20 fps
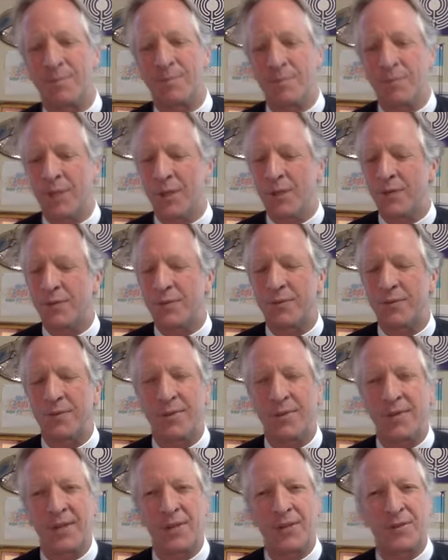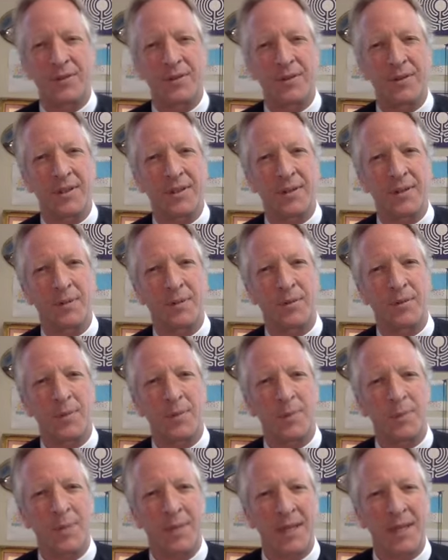you've you've
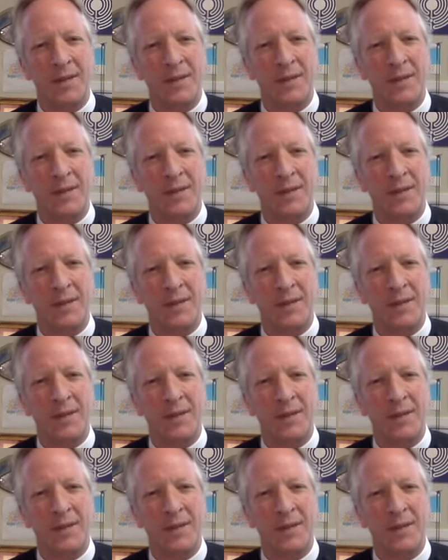repeated